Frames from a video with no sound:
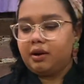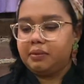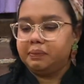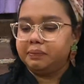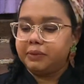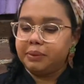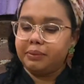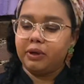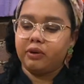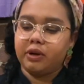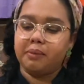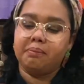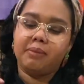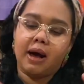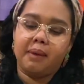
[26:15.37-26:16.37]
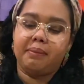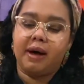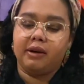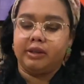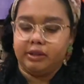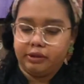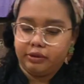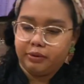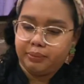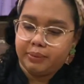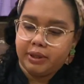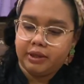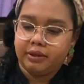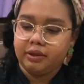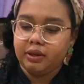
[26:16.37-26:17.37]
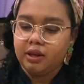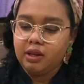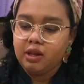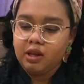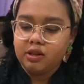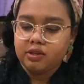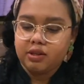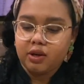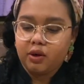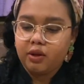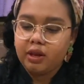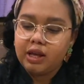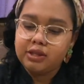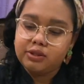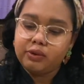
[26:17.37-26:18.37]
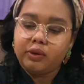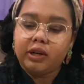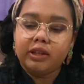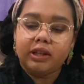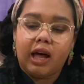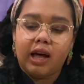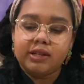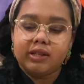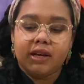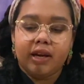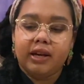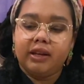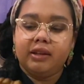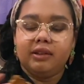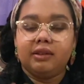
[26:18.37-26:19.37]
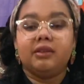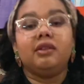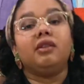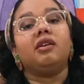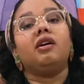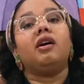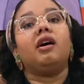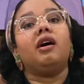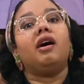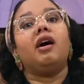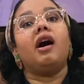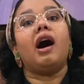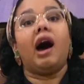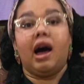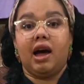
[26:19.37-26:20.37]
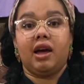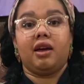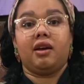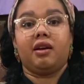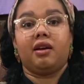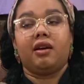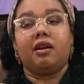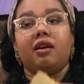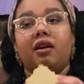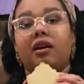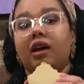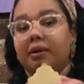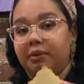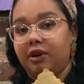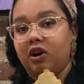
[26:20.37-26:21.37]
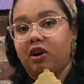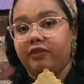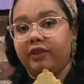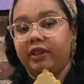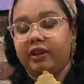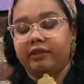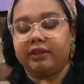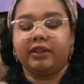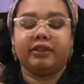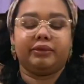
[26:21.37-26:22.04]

the middle can pop out a little bit. So let's do our latte. I'm a coffee lover.